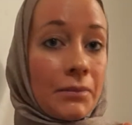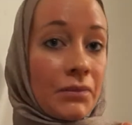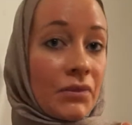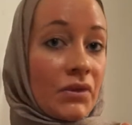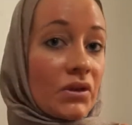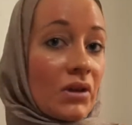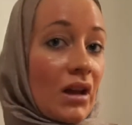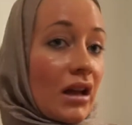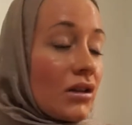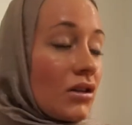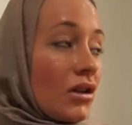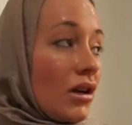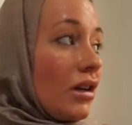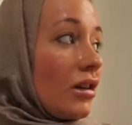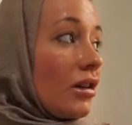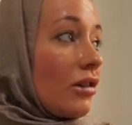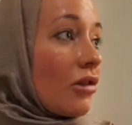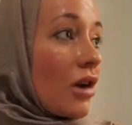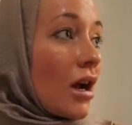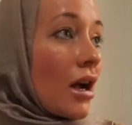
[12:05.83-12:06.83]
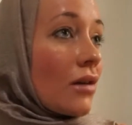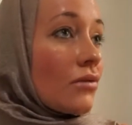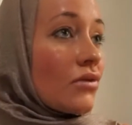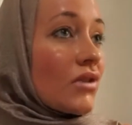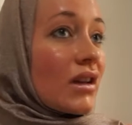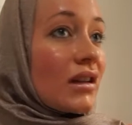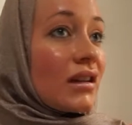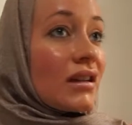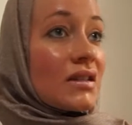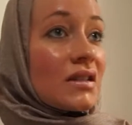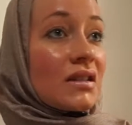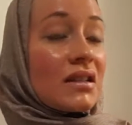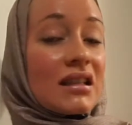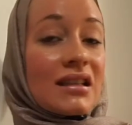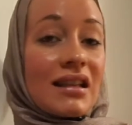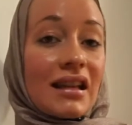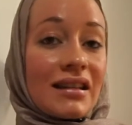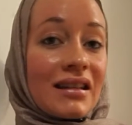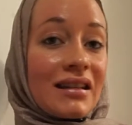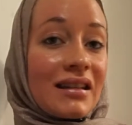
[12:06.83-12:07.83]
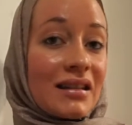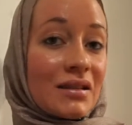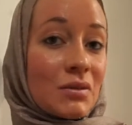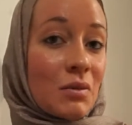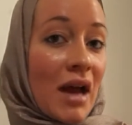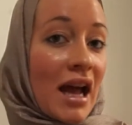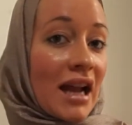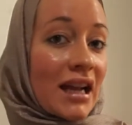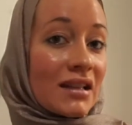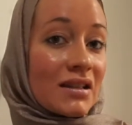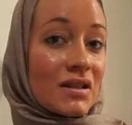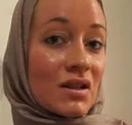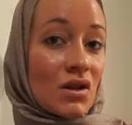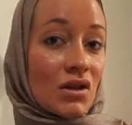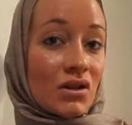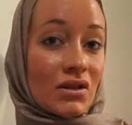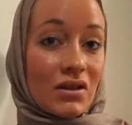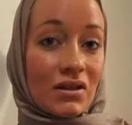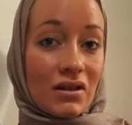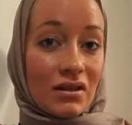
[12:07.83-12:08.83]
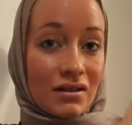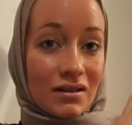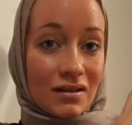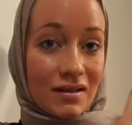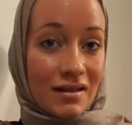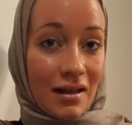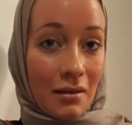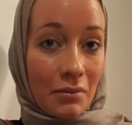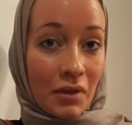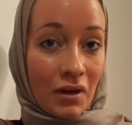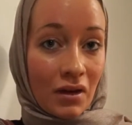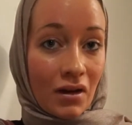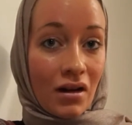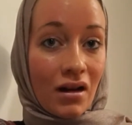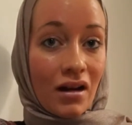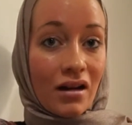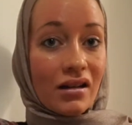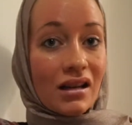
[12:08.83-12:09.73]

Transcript: So I turn around and I see that this man has not stopped the car,